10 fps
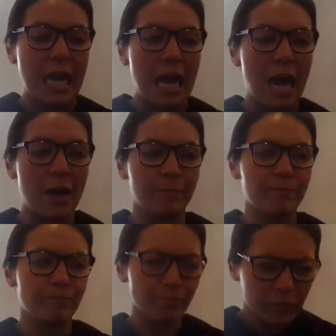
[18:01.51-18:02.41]
Um,
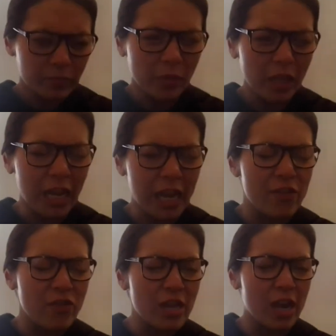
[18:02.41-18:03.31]

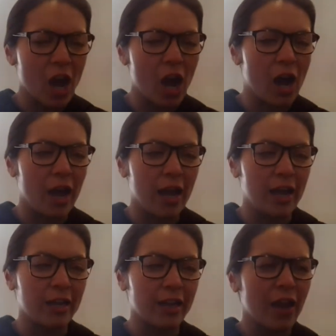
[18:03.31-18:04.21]
and then
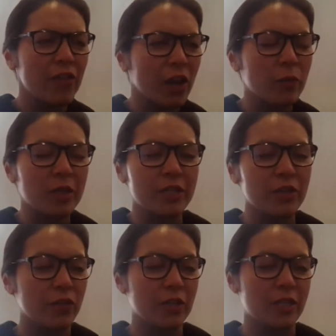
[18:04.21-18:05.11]
I and then I went to
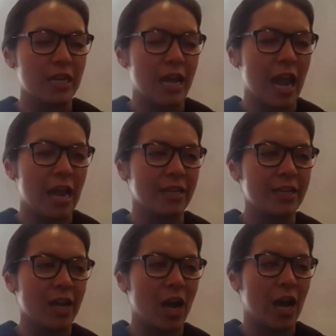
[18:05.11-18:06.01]
university and
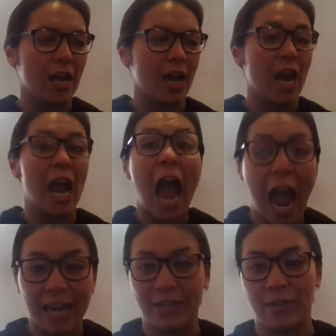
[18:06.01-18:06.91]
I I
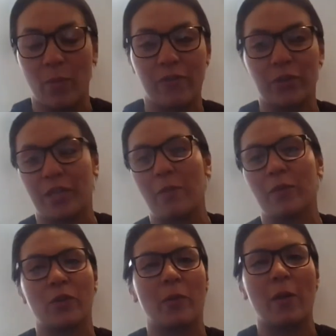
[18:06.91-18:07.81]
hated my first
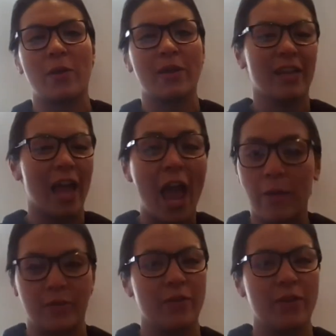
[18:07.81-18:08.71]
chemistry paper.
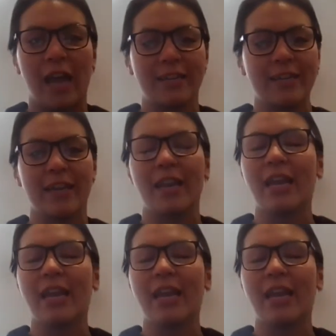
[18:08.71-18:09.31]
Absolutely hated it.